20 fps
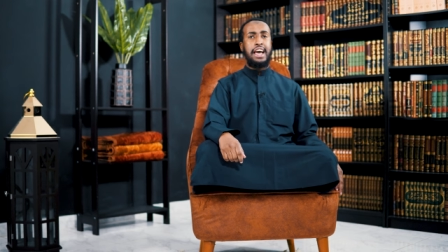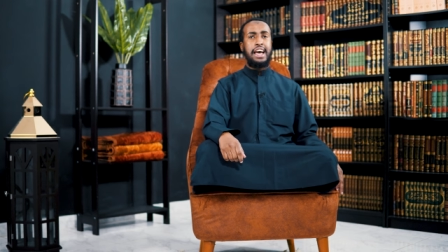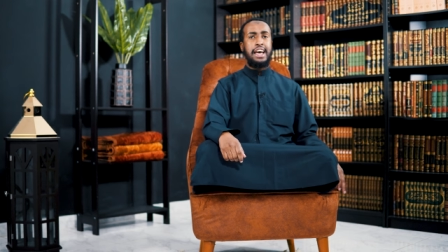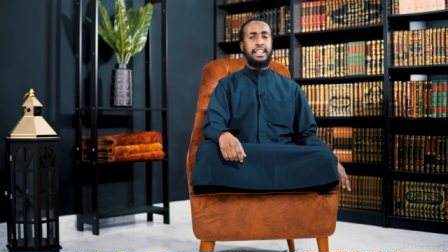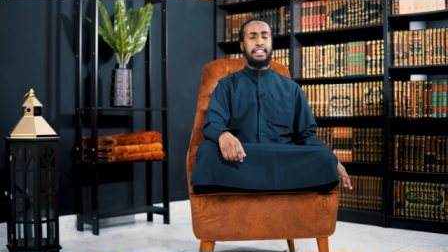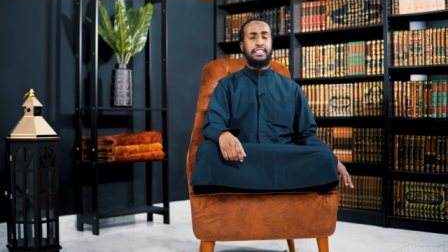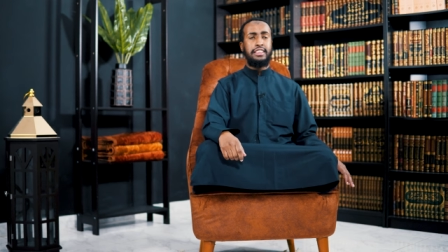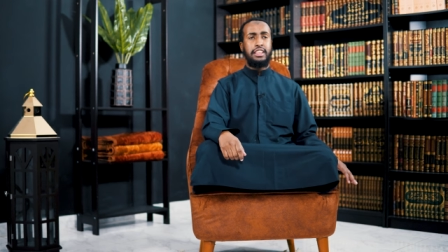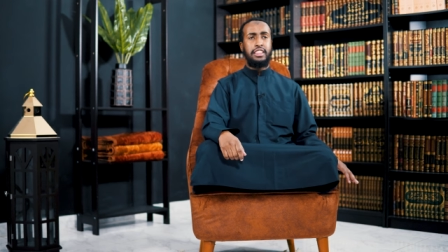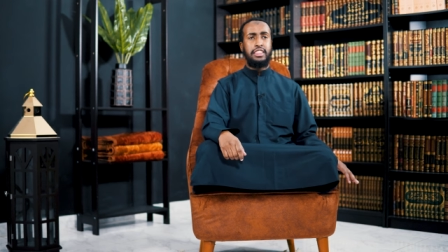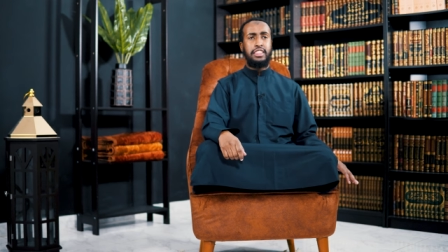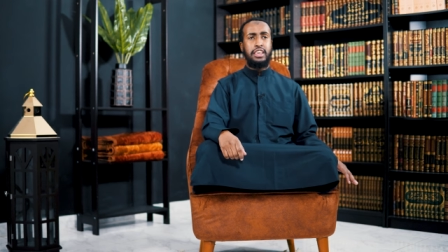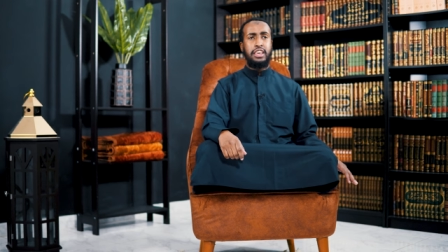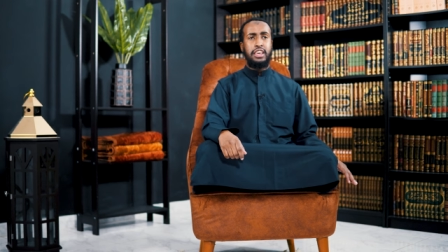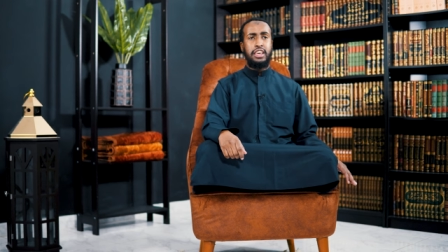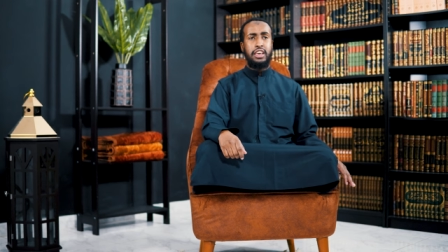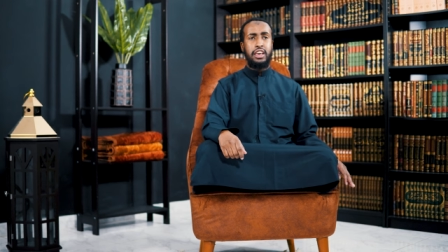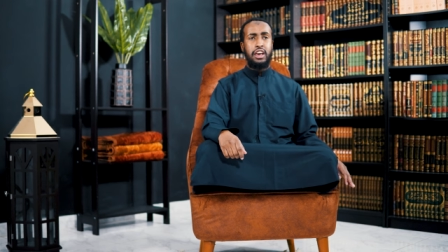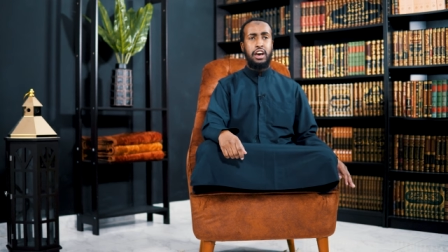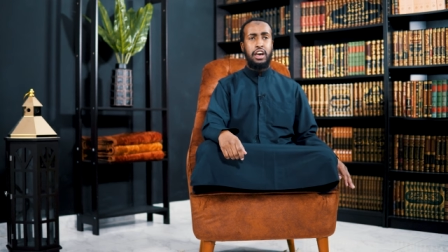And
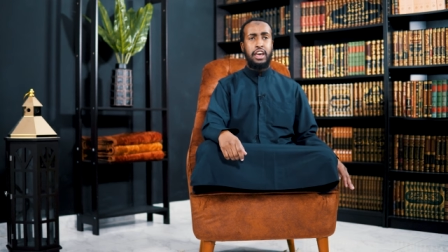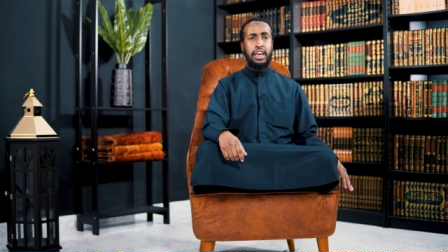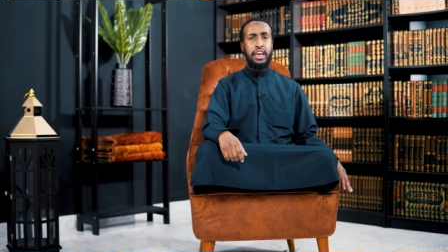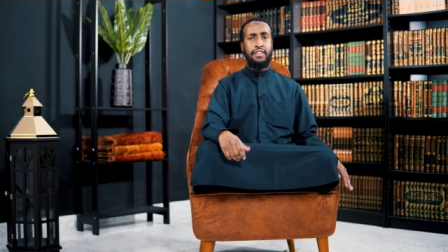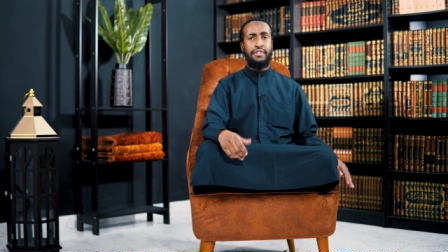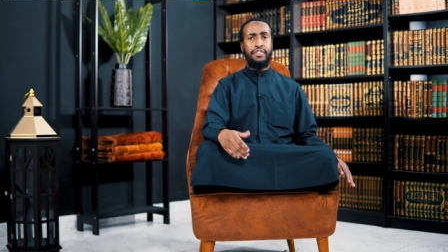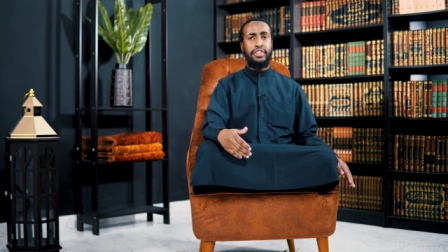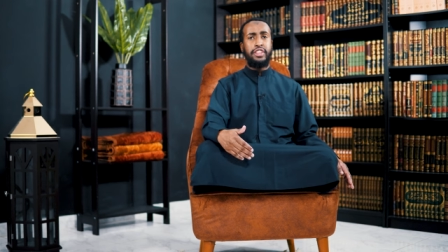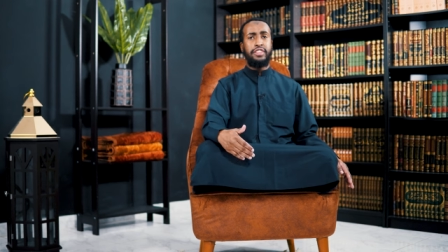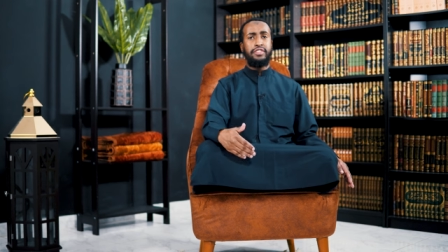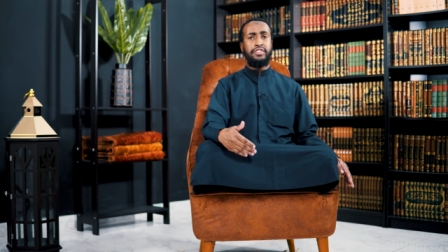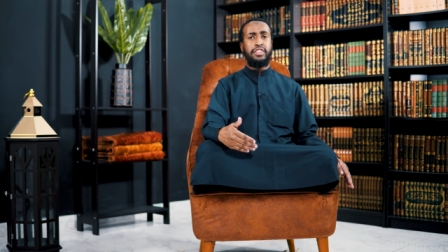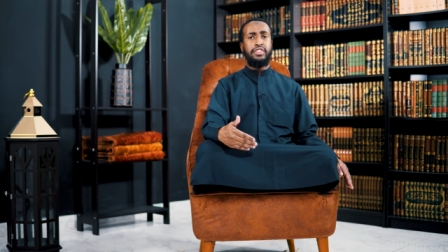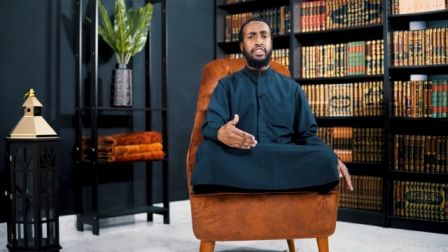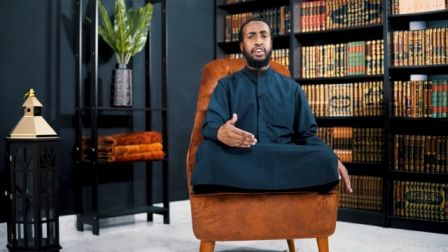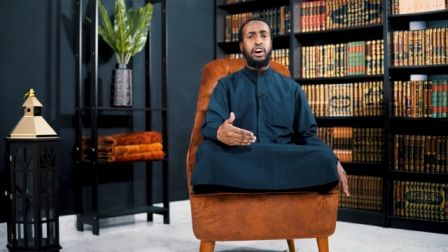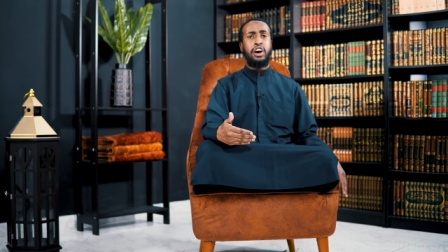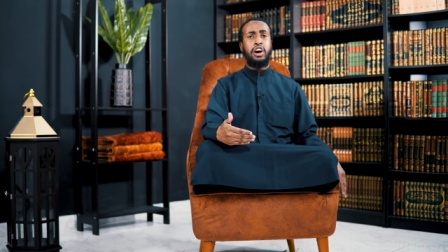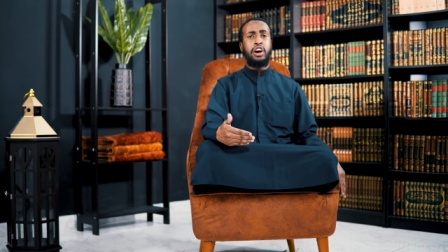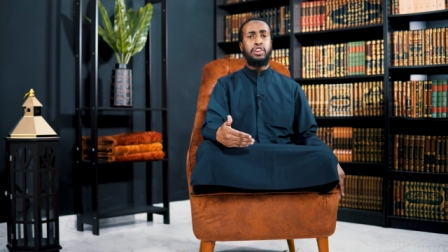the evidence
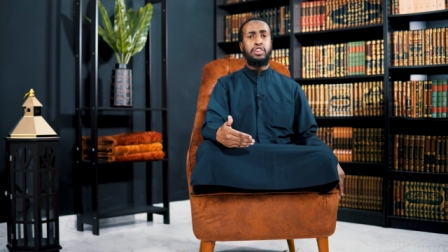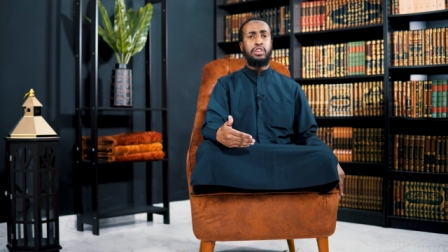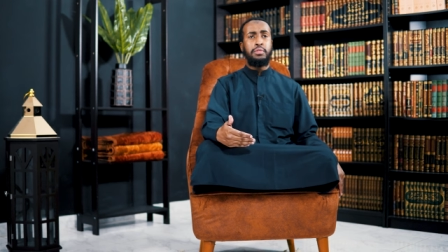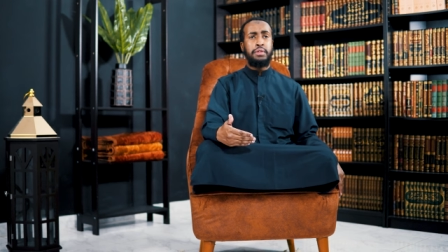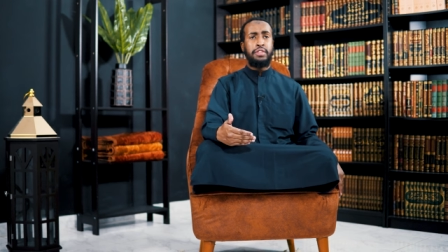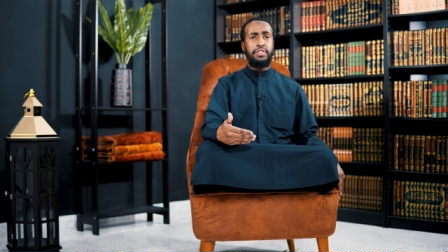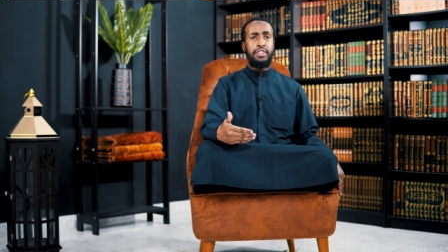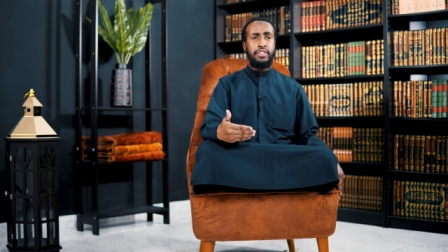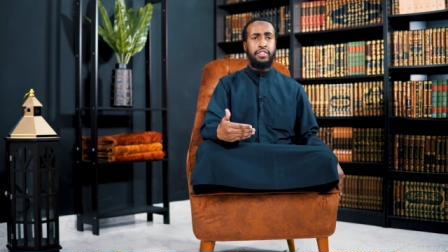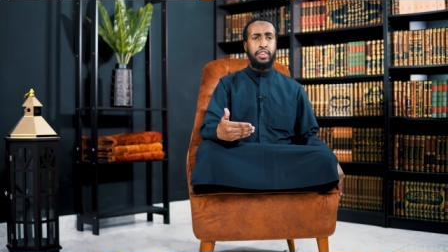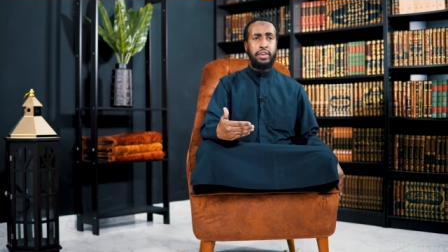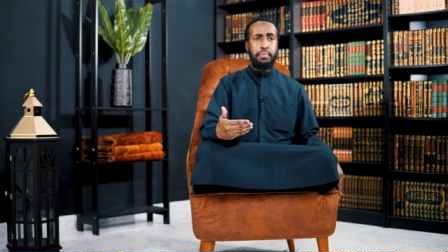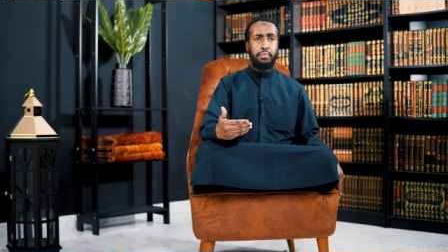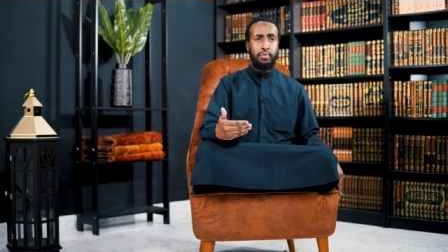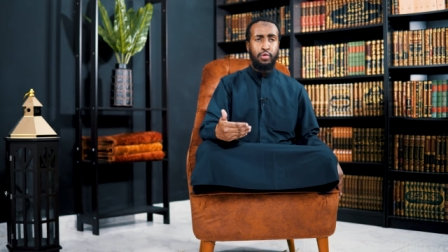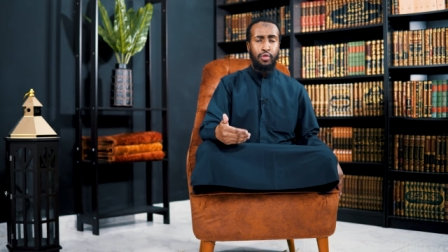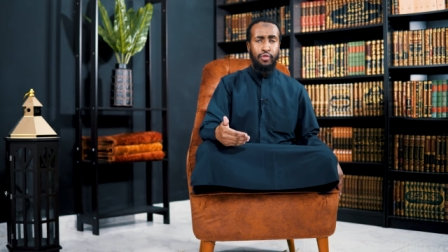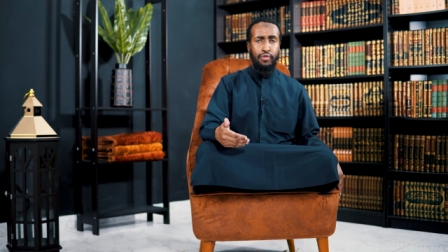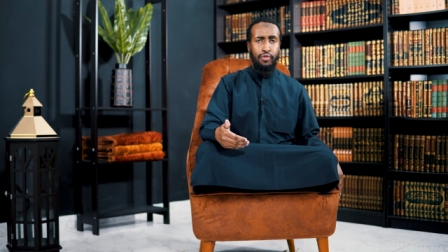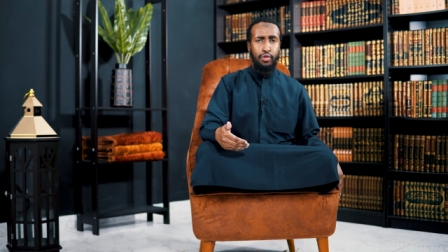and the argument that they
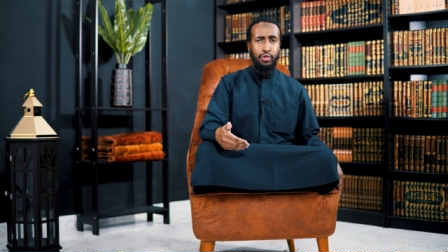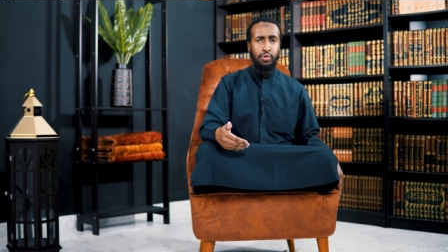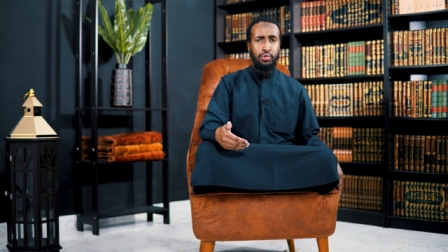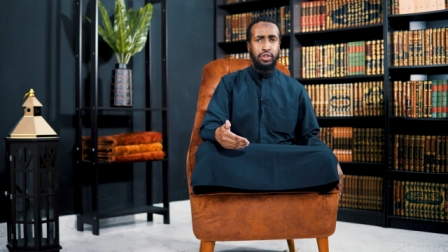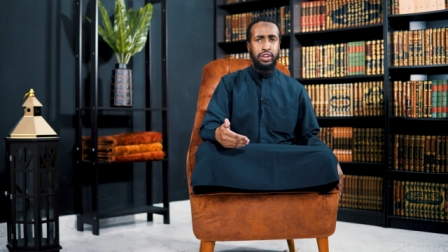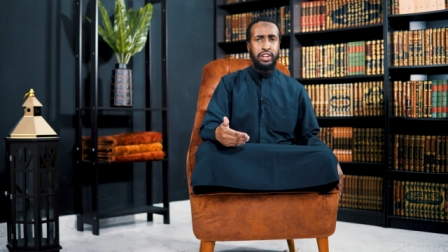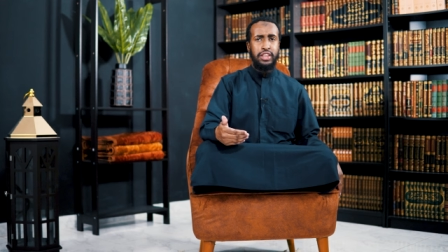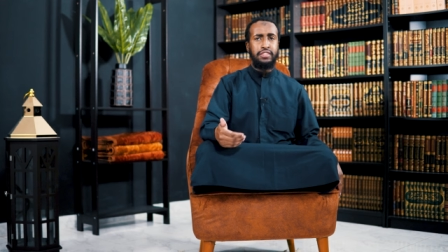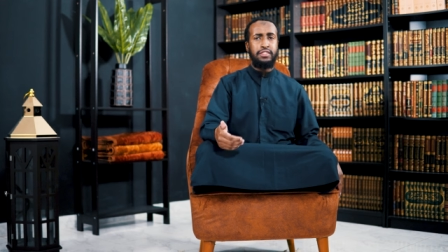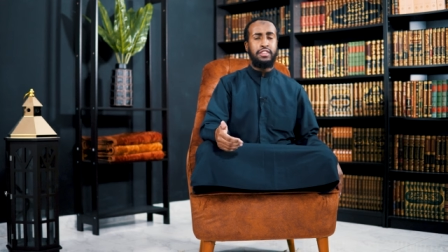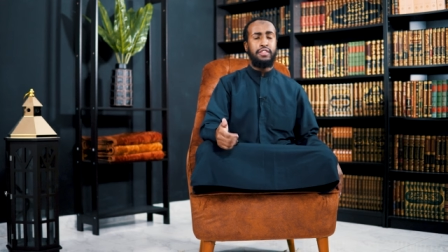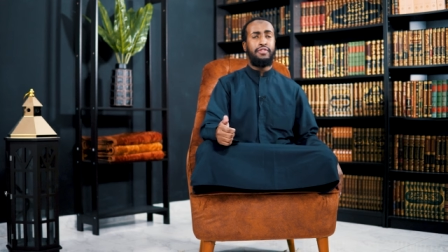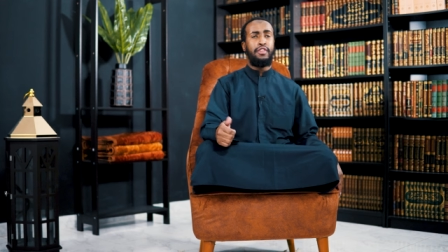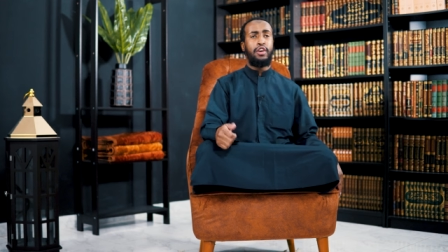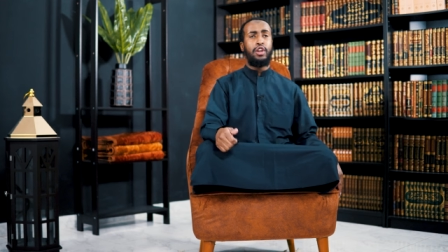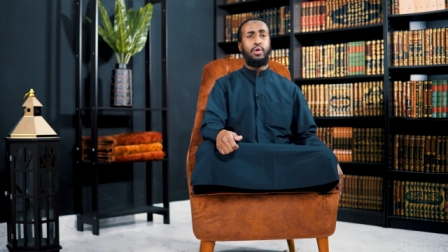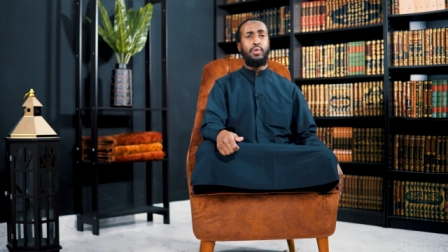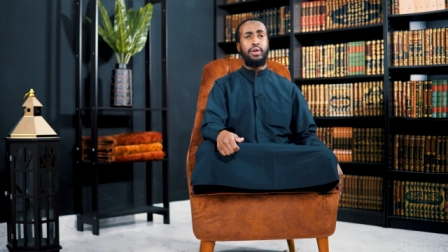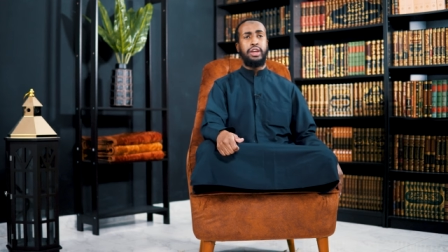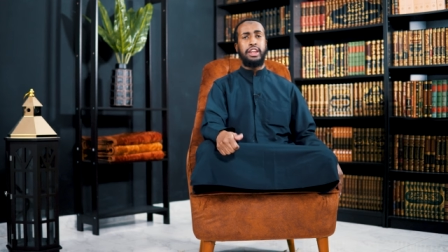brought forward is the
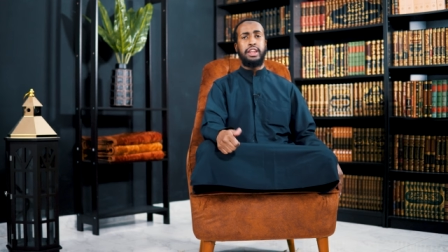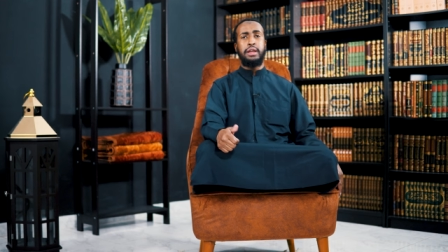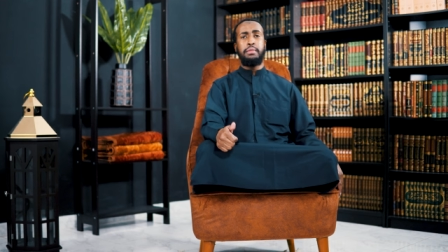following.